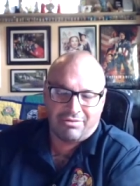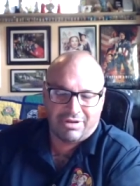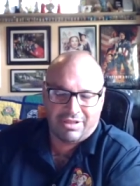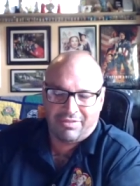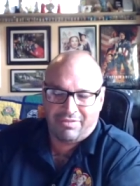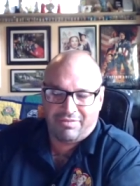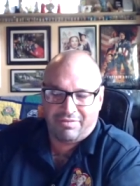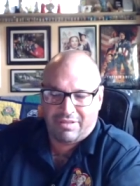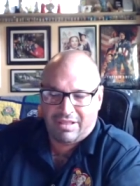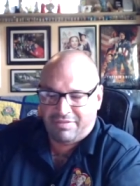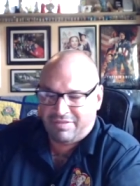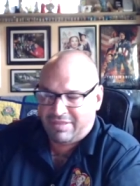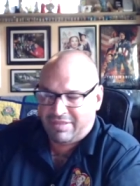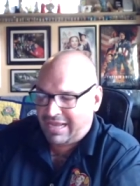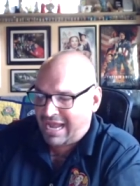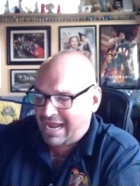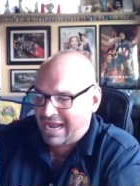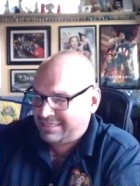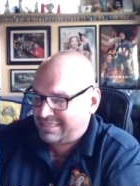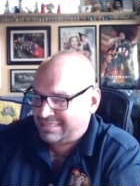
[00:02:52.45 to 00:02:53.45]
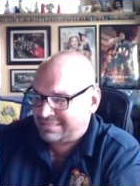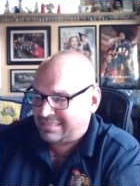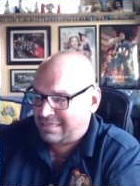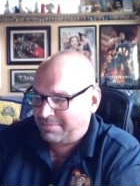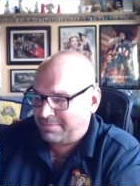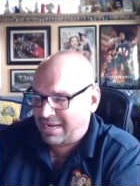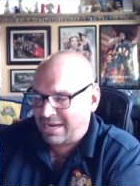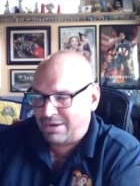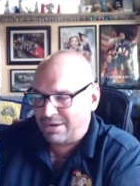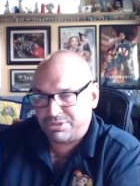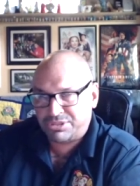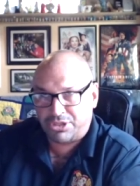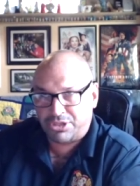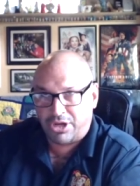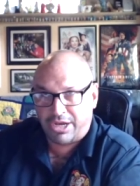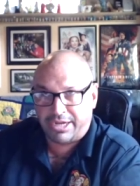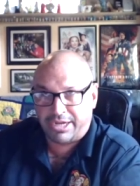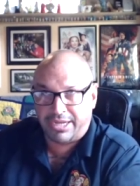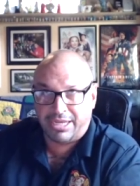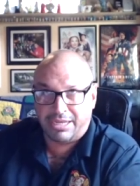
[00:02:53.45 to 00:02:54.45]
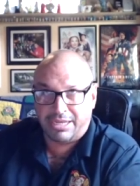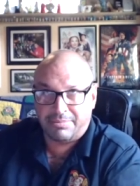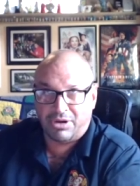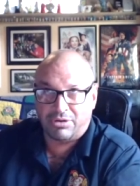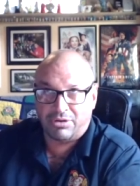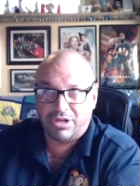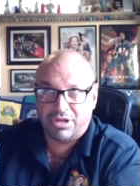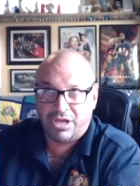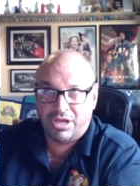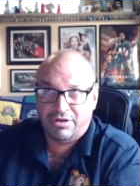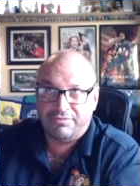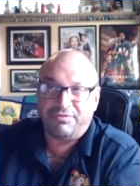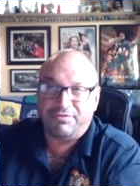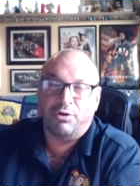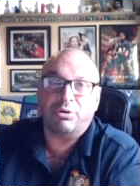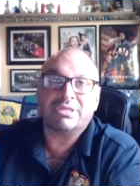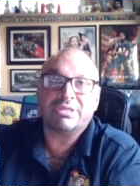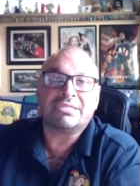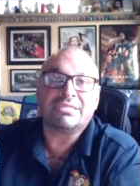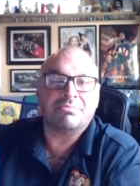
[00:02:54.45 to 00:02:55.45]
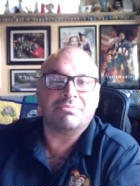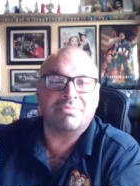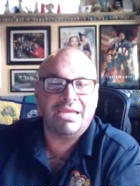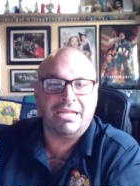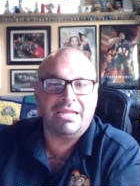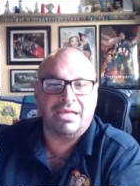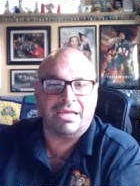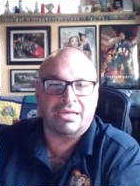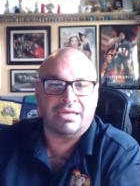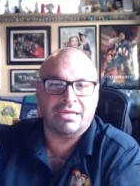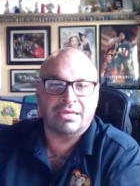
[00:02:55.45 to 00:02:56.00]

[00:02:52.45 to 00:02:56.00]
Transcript: and the guy at the seminar was talking about focus and meaning.